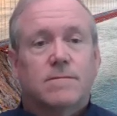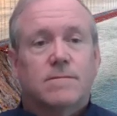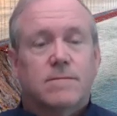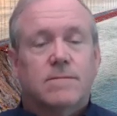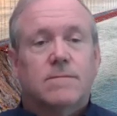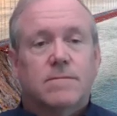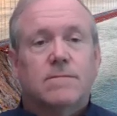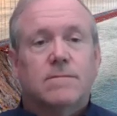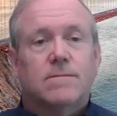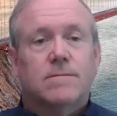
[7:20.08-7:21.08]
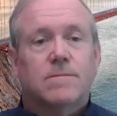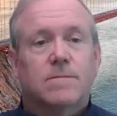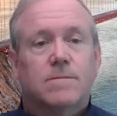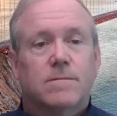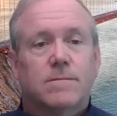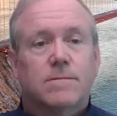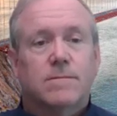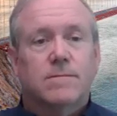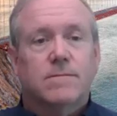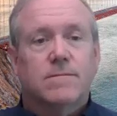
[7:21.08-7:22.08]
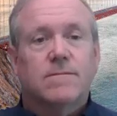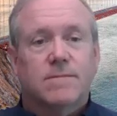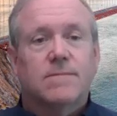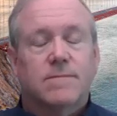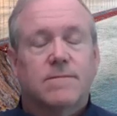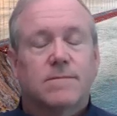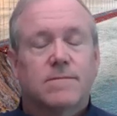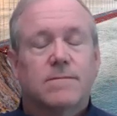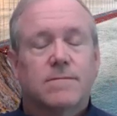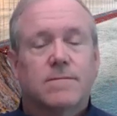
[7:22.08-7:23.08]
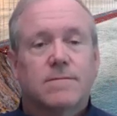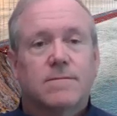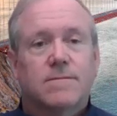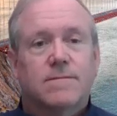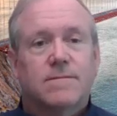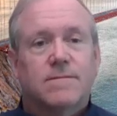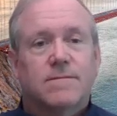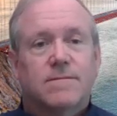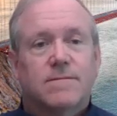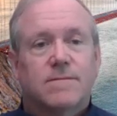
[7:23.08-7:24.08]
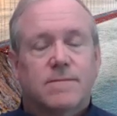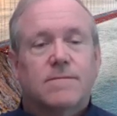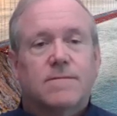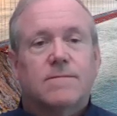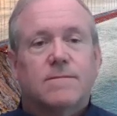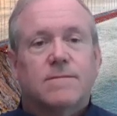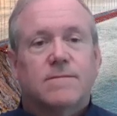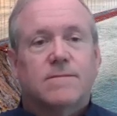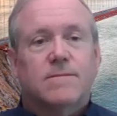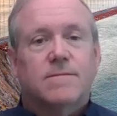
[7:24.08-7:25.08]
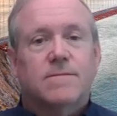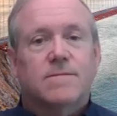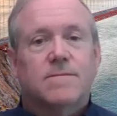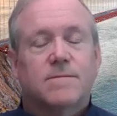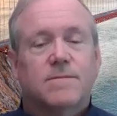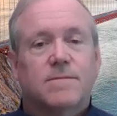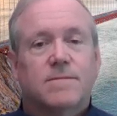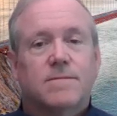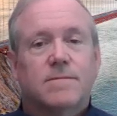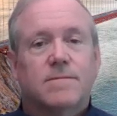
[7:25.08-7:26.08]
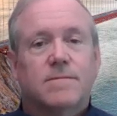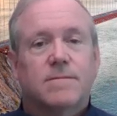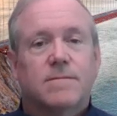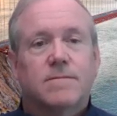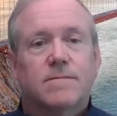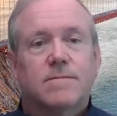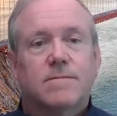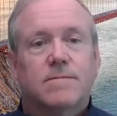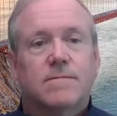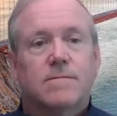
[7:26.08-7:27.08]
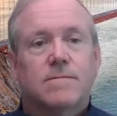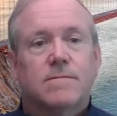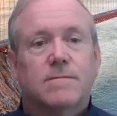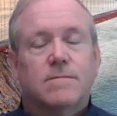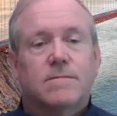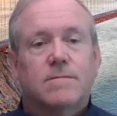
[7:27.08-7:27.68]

(silent)